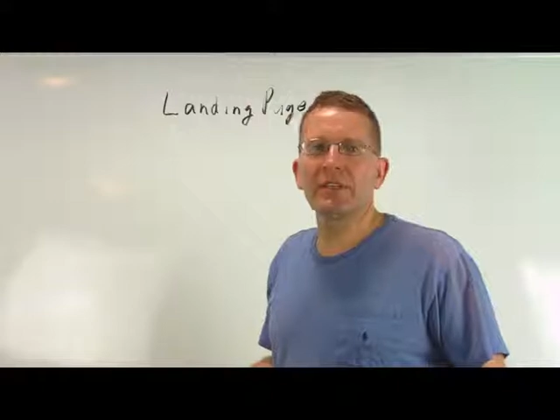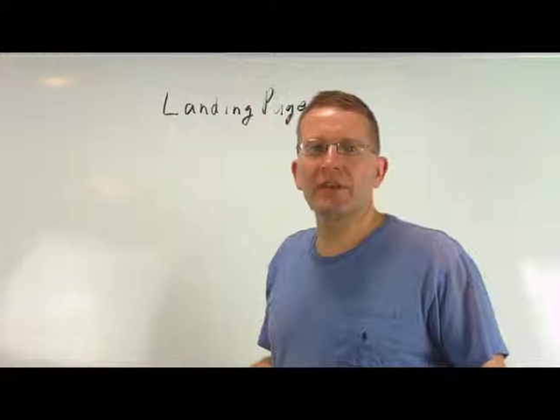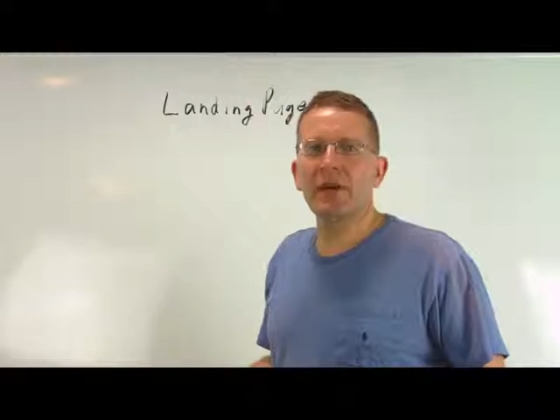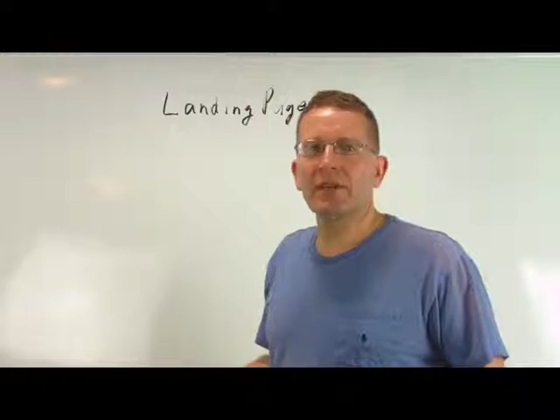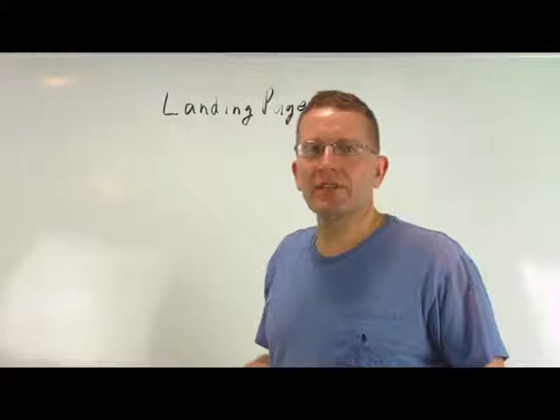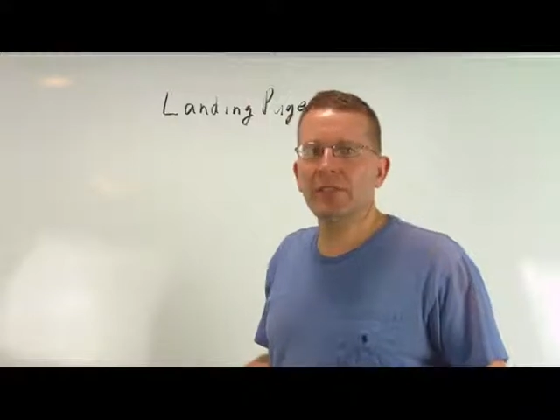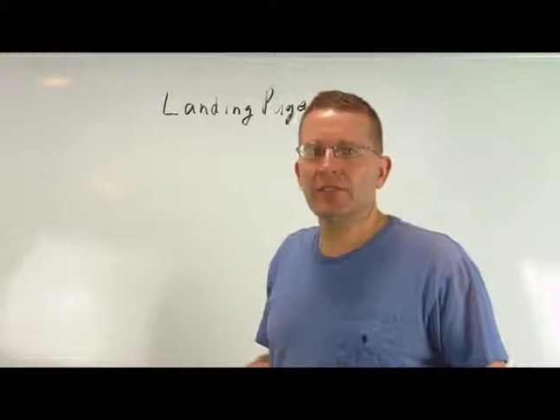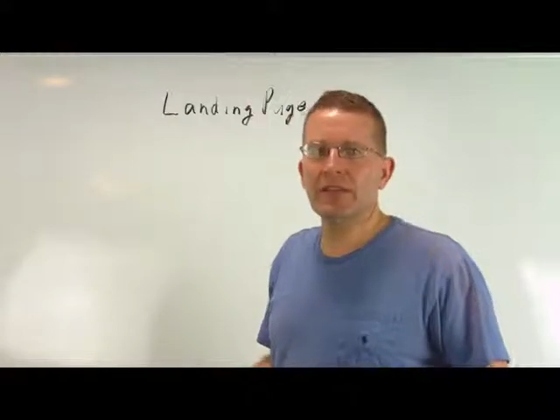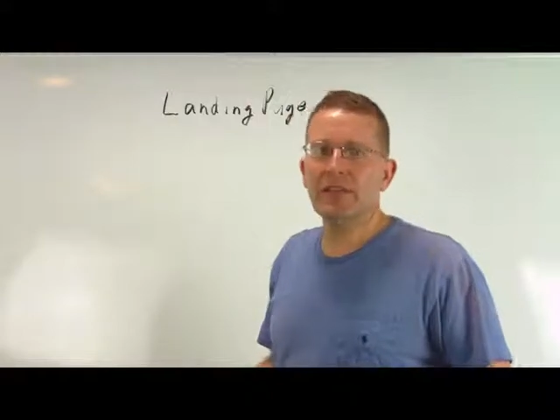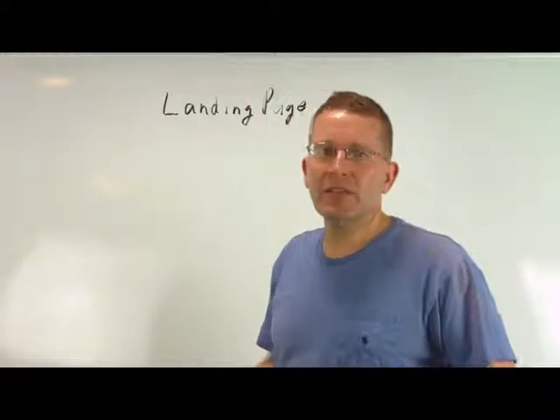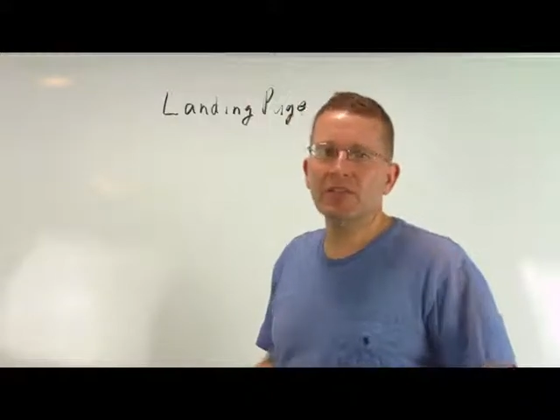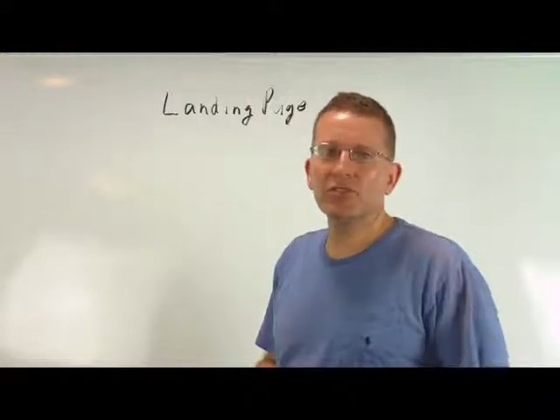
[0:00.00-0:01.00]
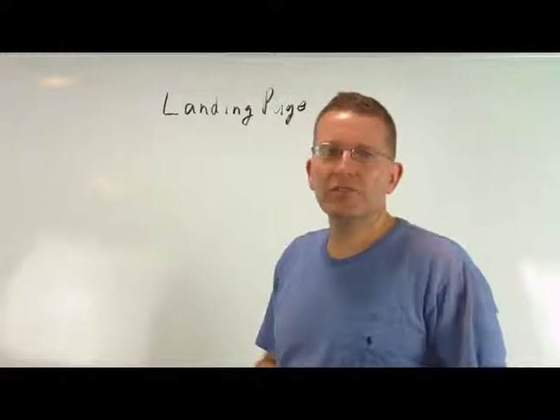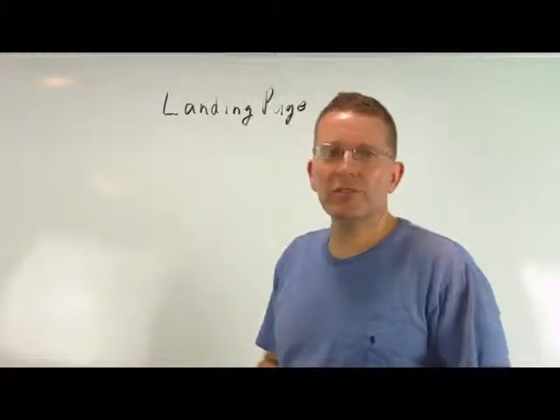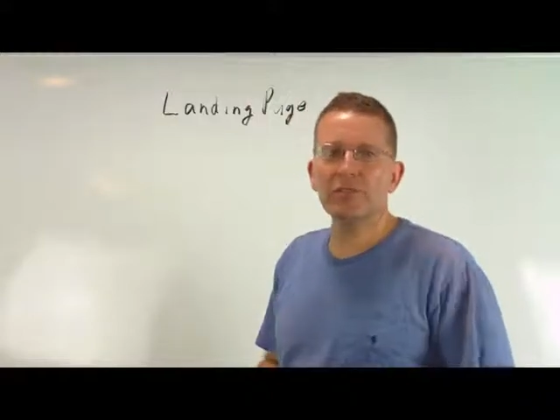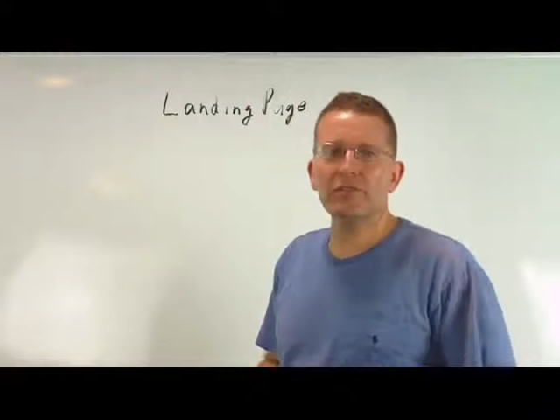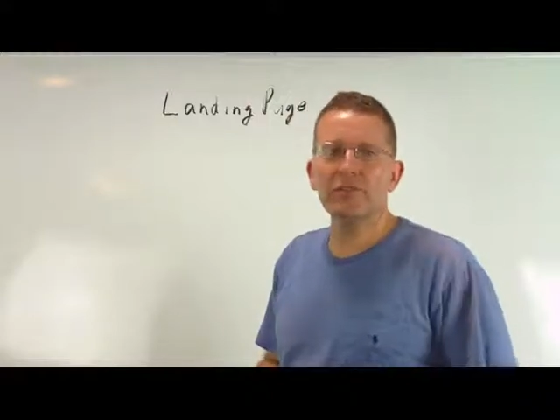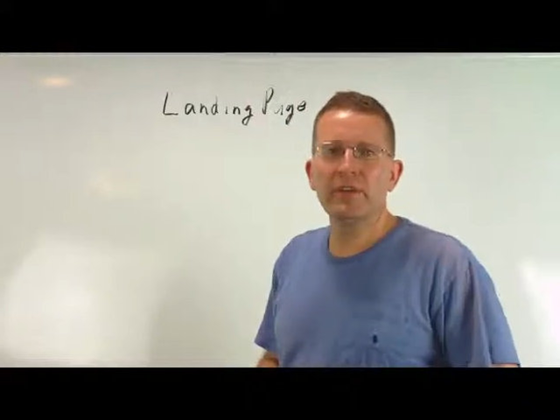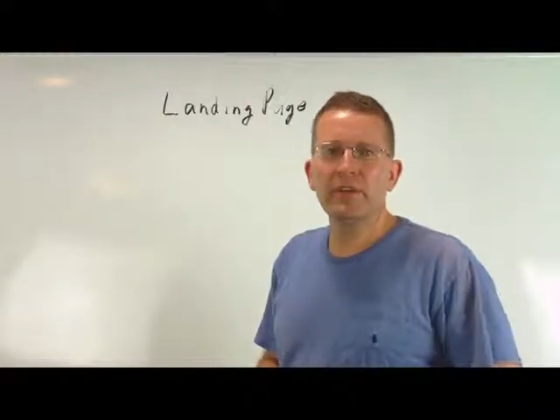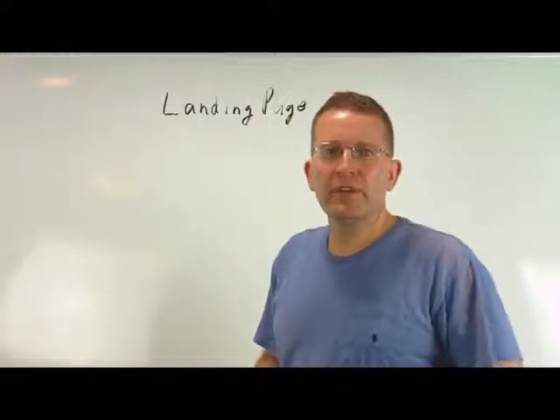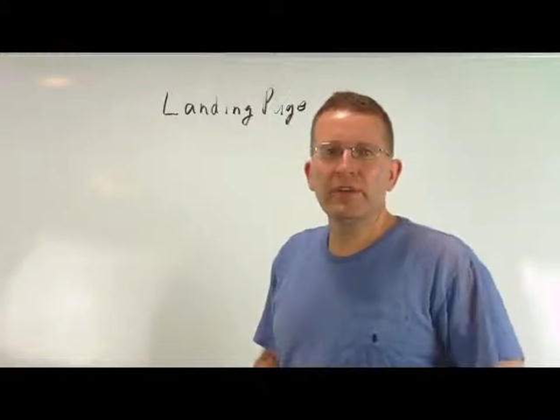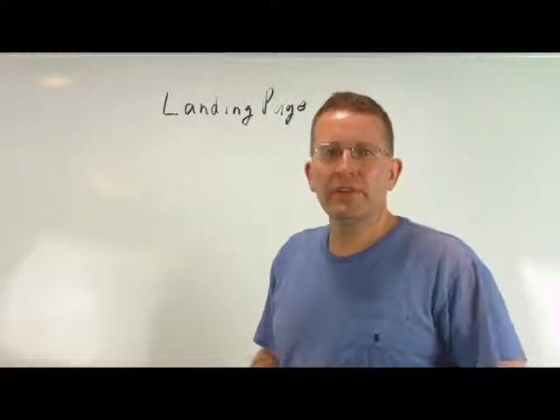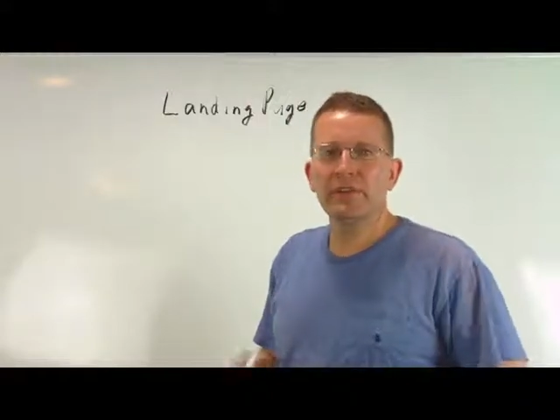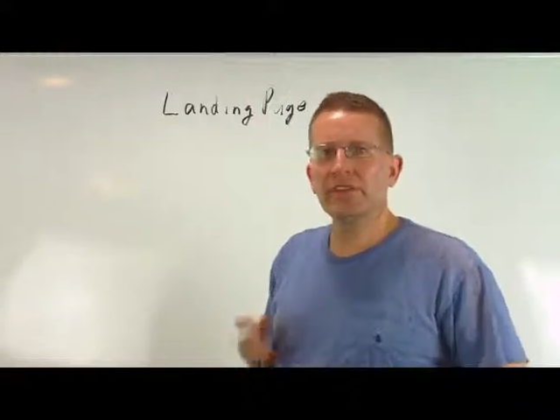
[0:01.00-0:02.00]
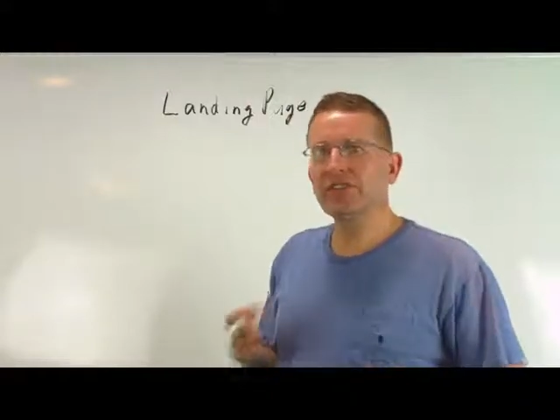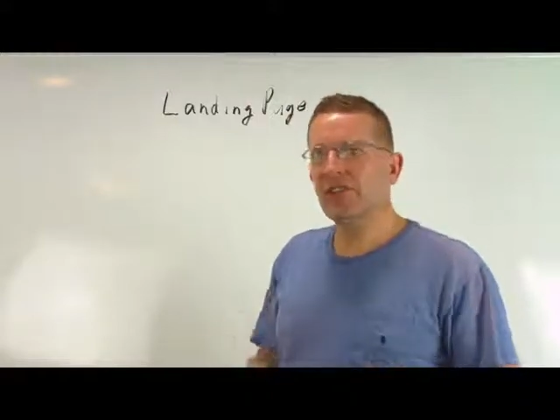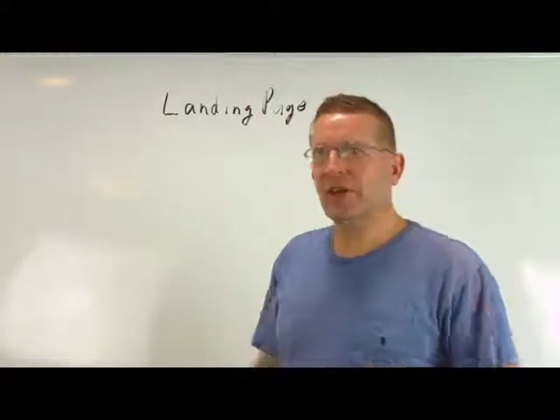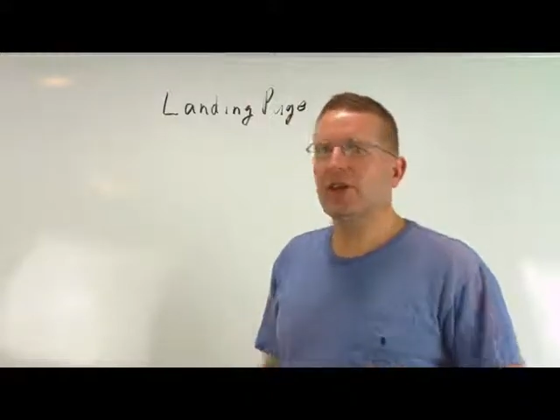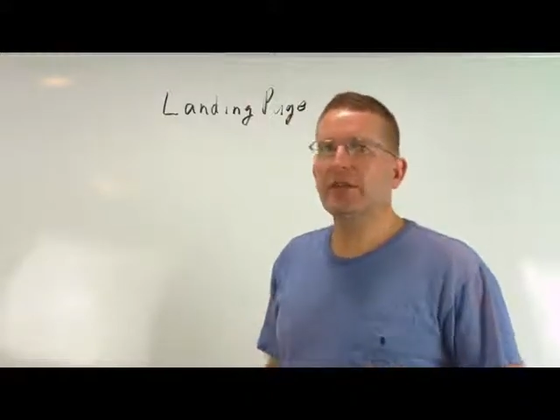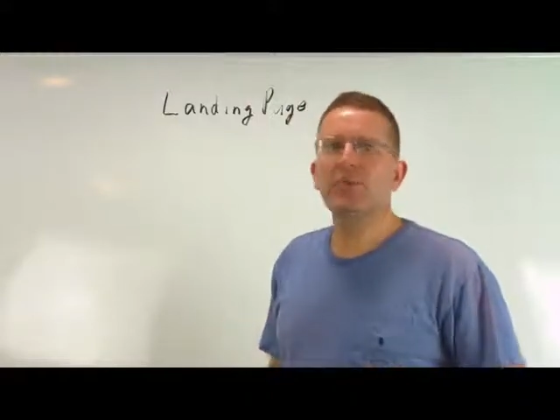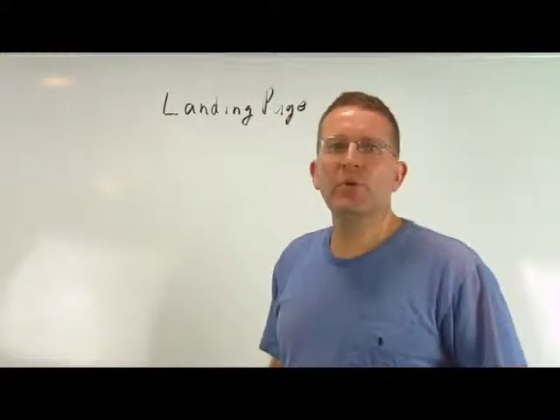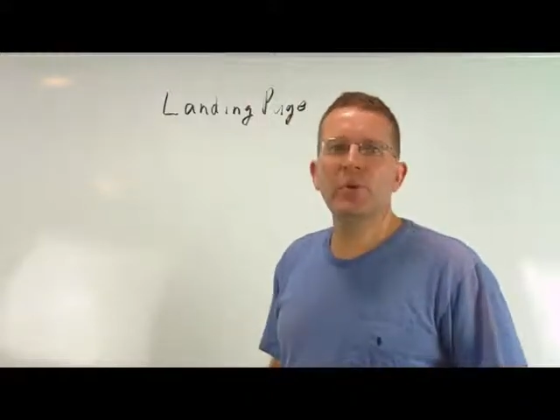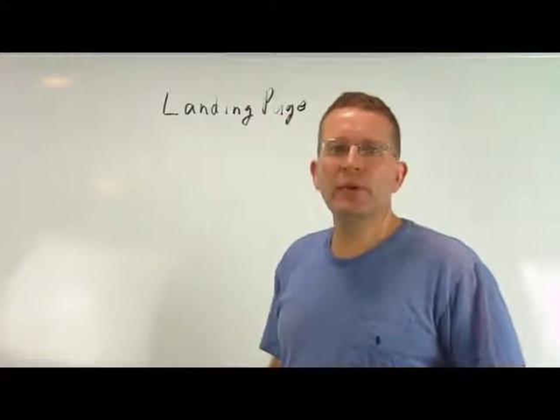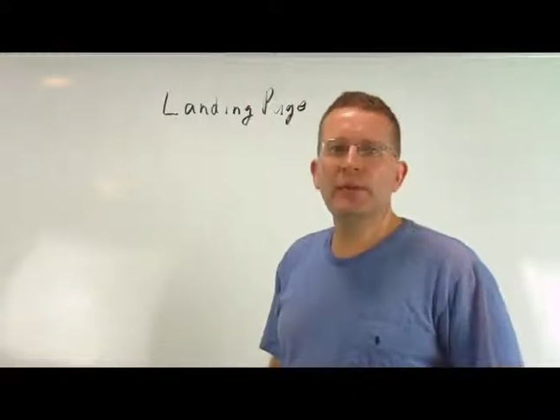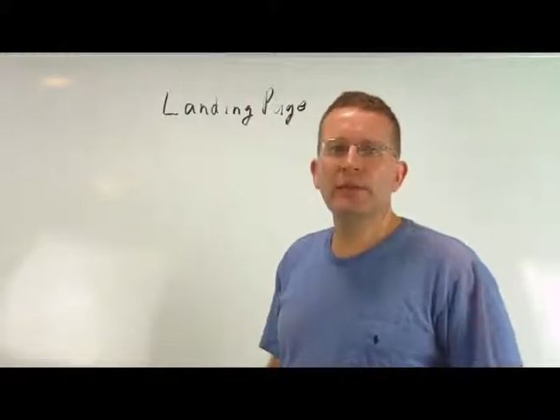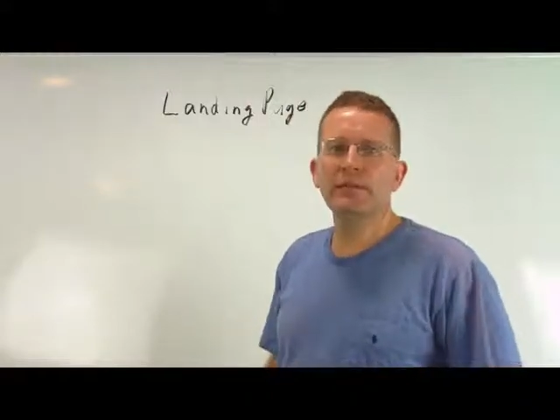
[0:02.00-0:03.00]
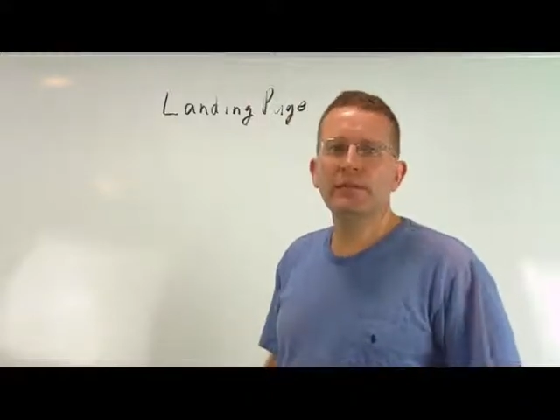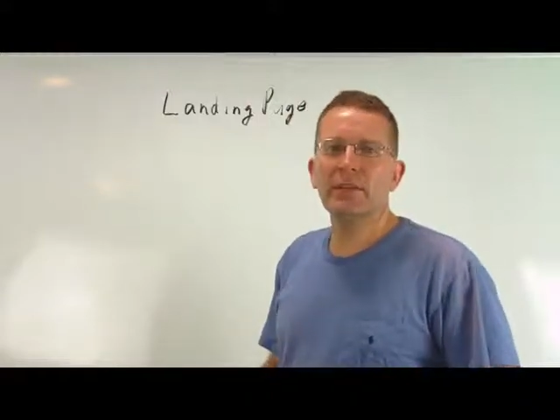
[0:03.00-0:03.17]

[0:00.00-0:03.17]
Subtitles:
and emails. I mean, that's sort of the starting point